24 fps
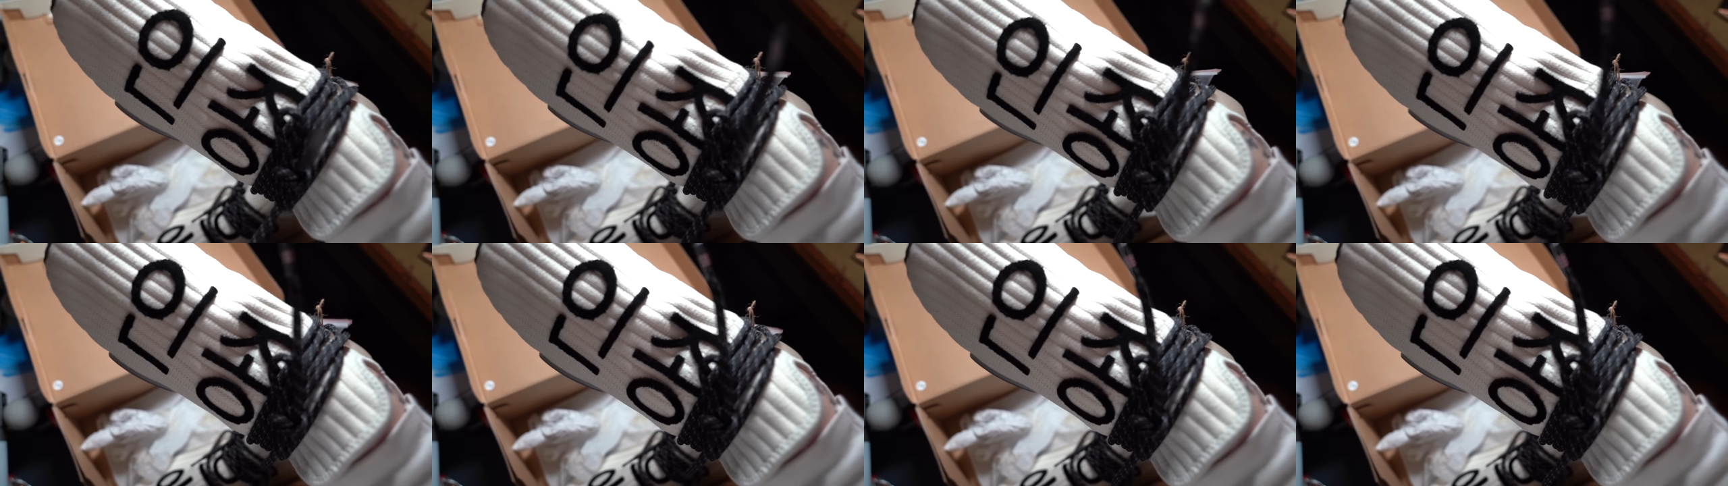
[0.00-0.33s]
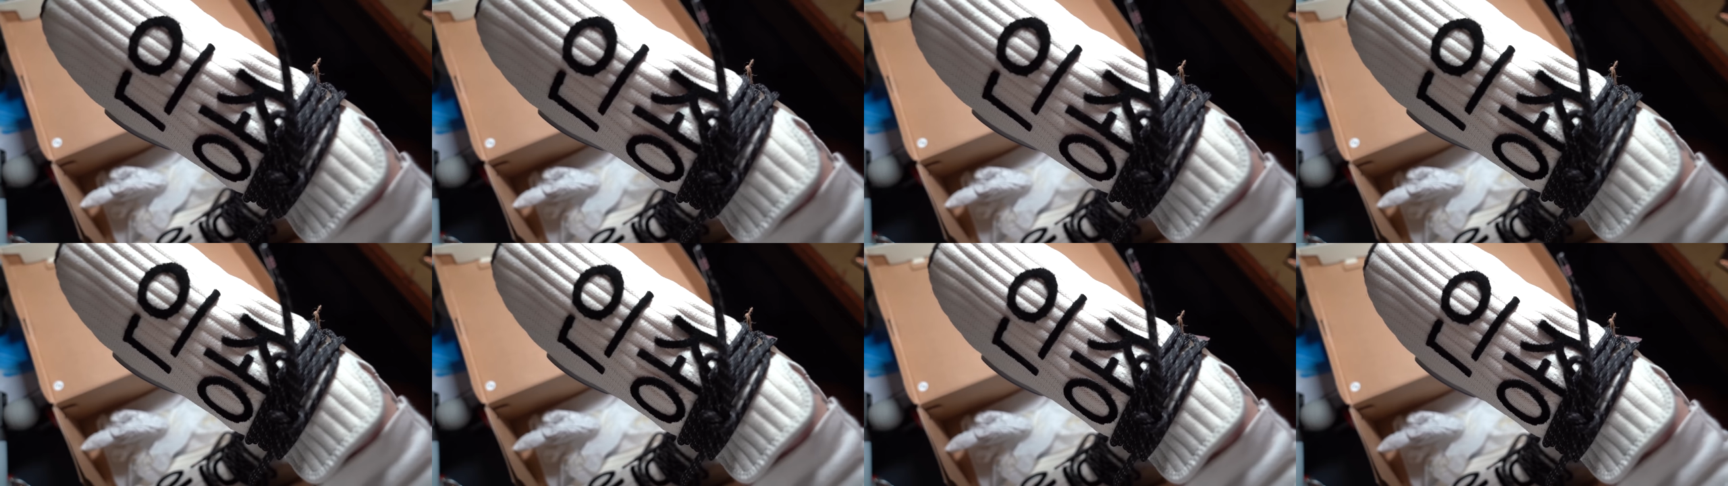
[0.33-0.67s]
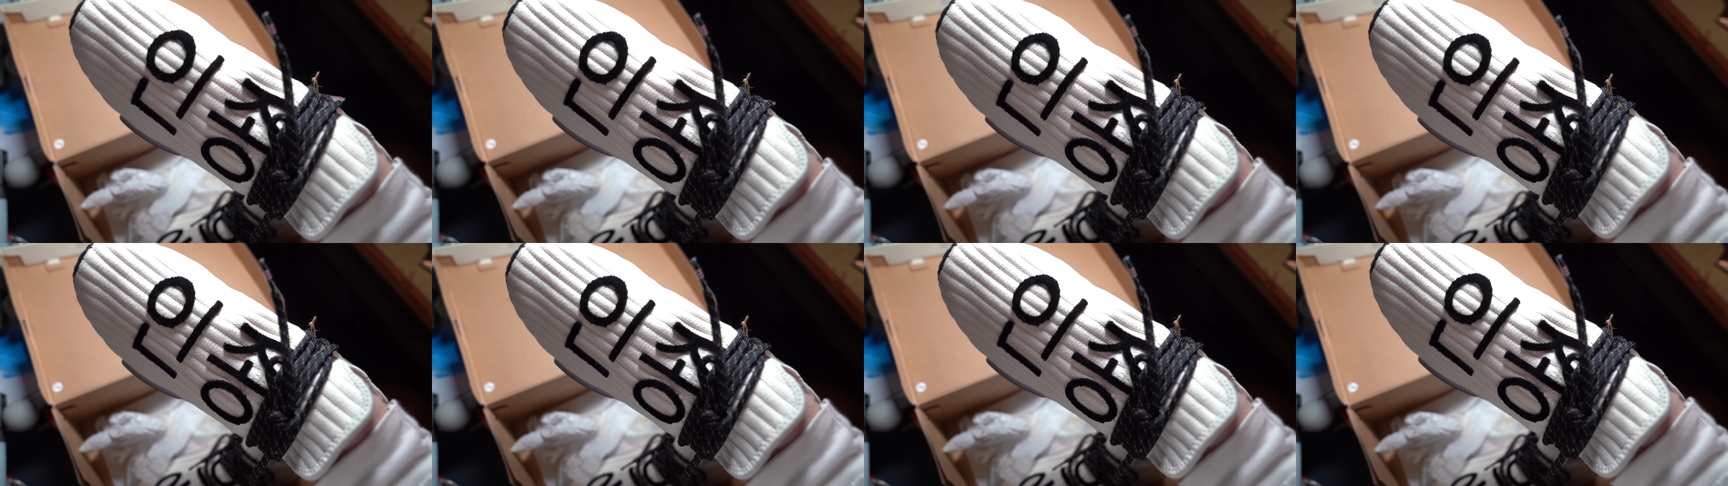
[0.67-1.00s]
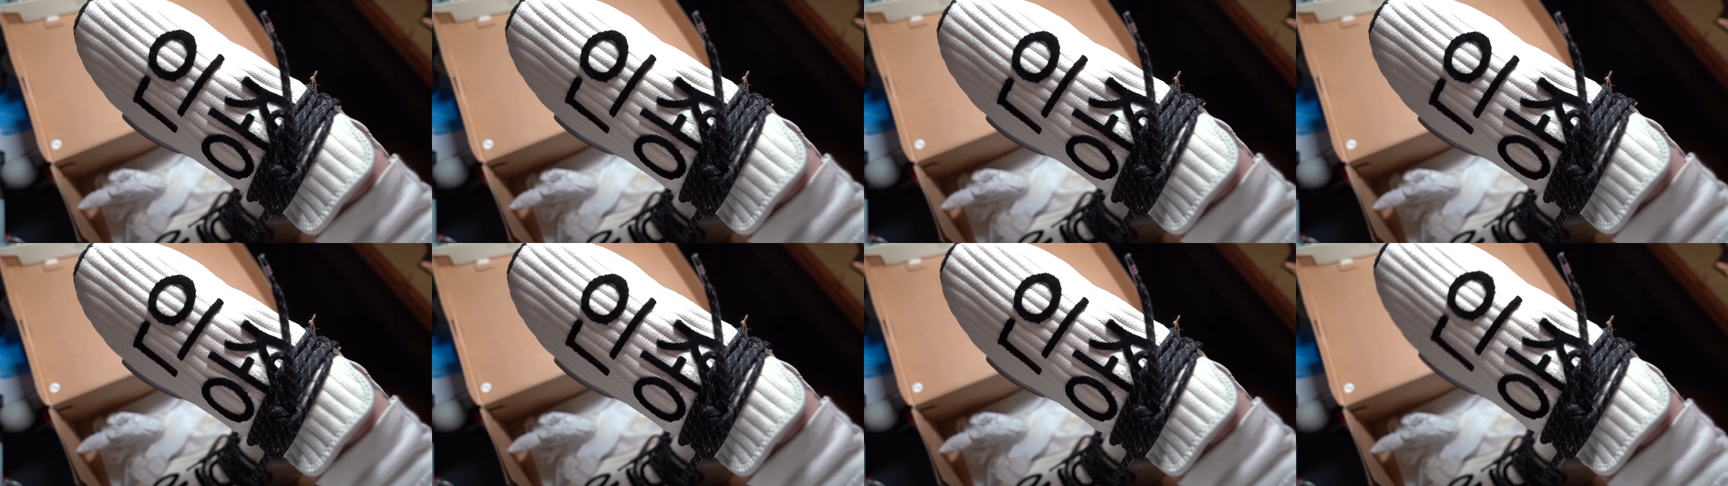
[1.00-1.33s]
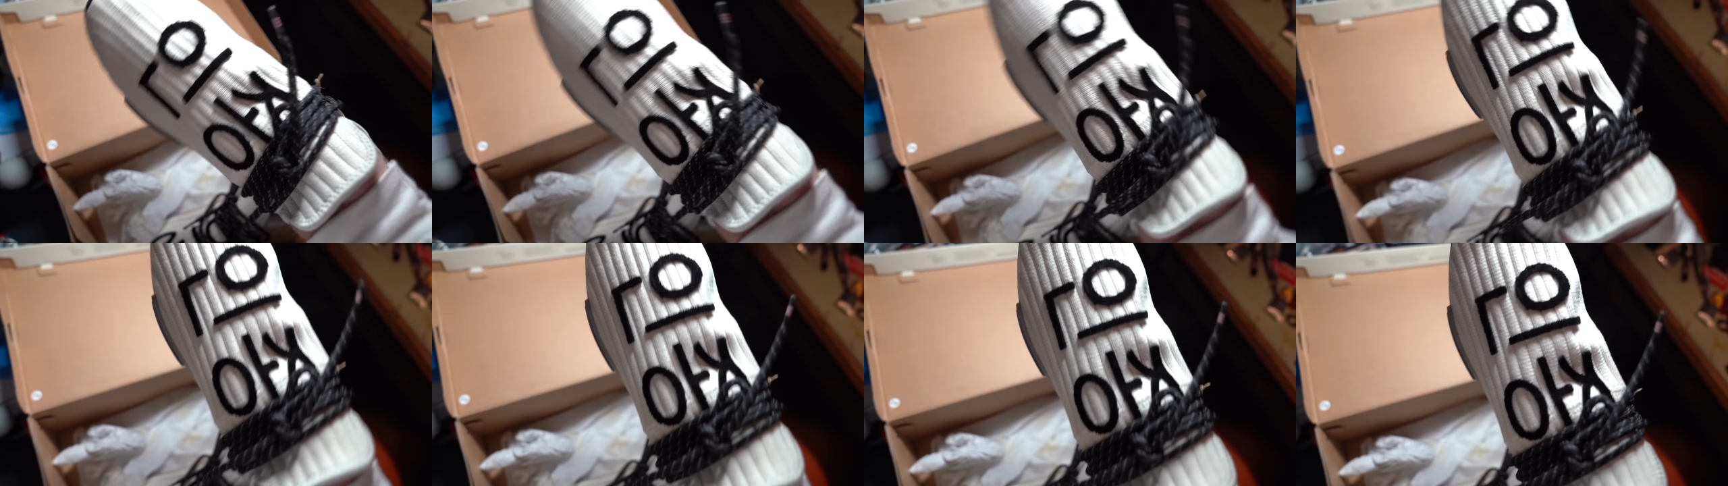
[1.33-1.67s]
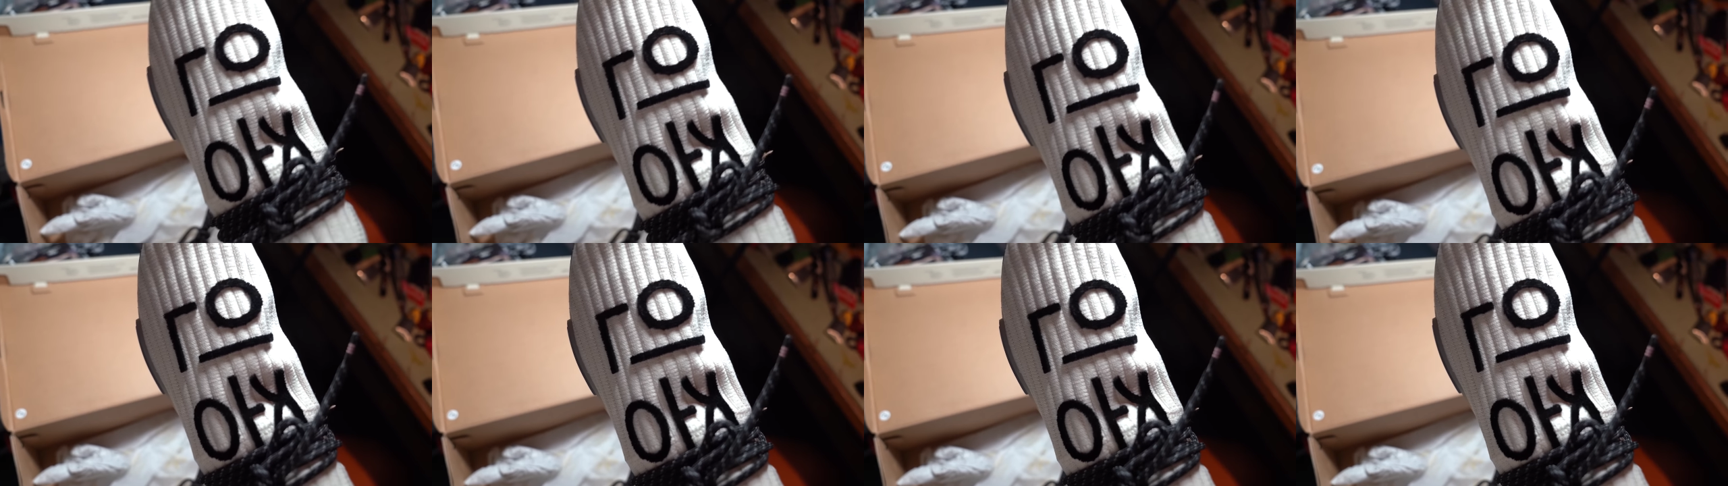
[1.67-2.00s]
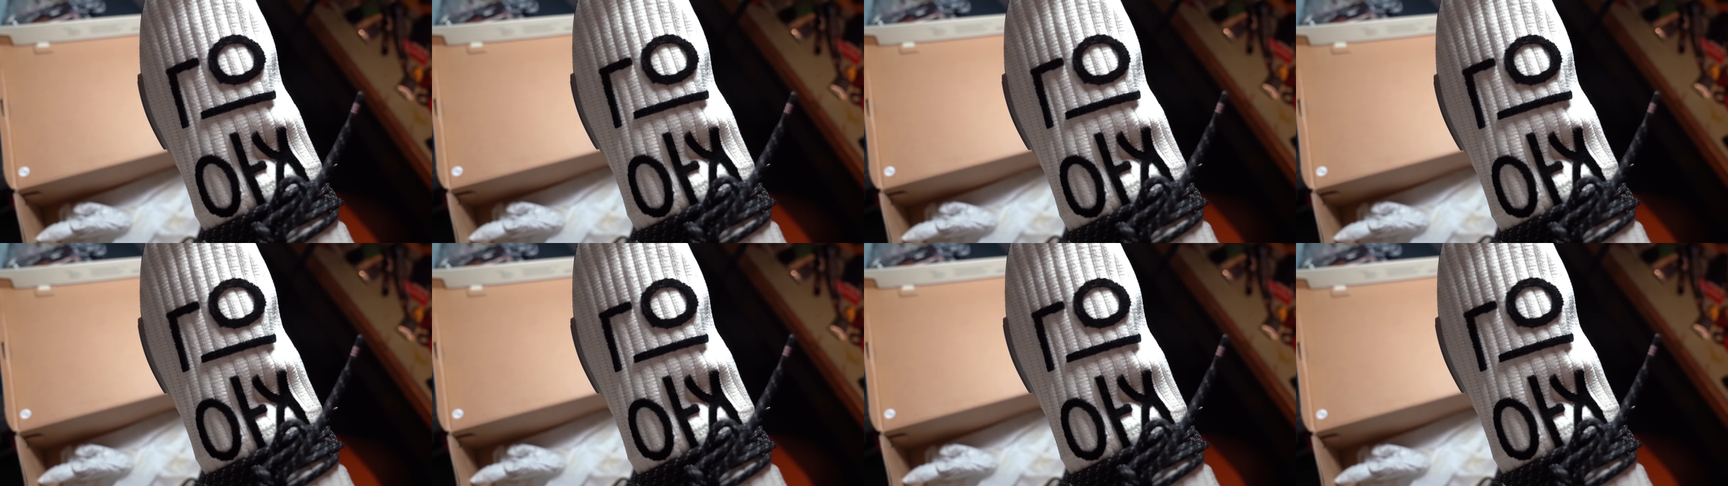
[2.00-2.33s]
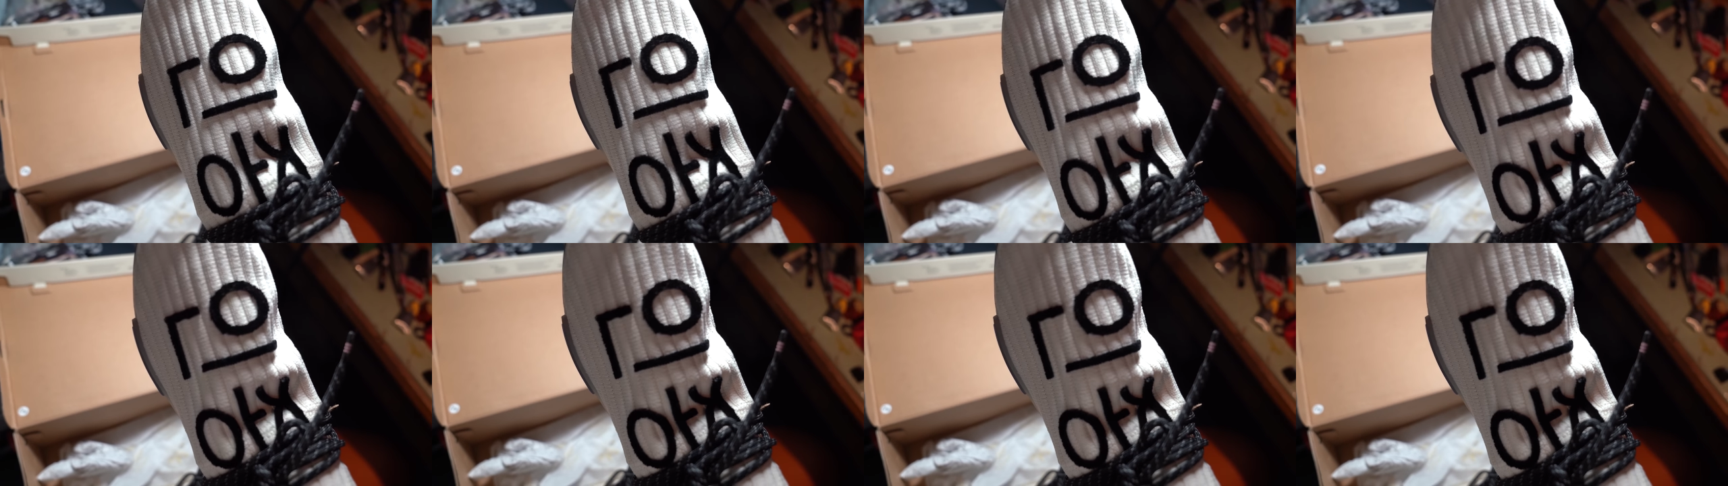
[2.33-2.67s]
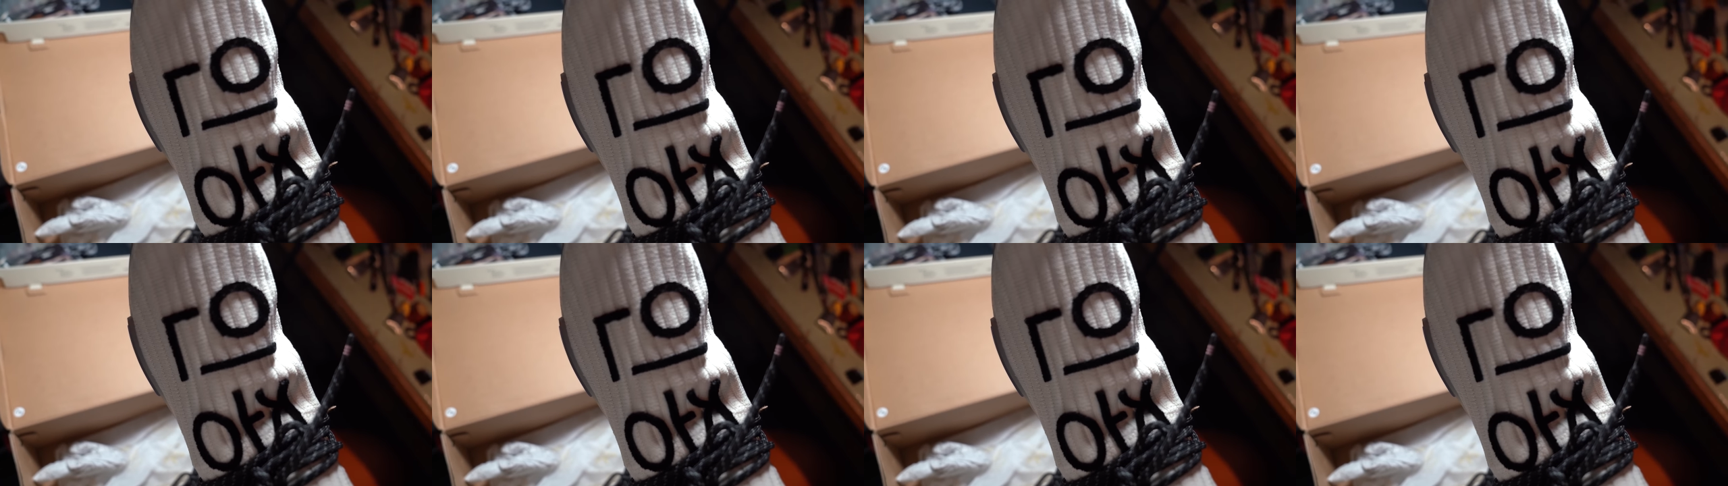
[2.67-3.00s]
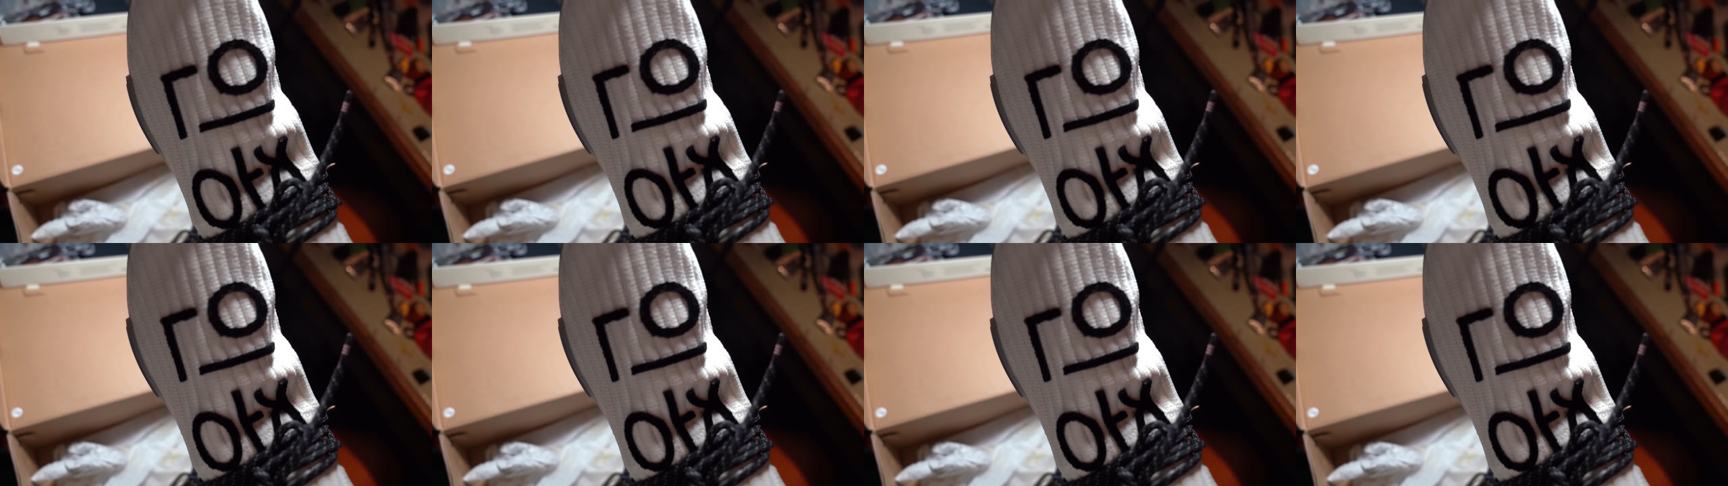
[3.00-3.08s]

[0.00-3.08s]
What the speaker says: [unreadable: no face in view]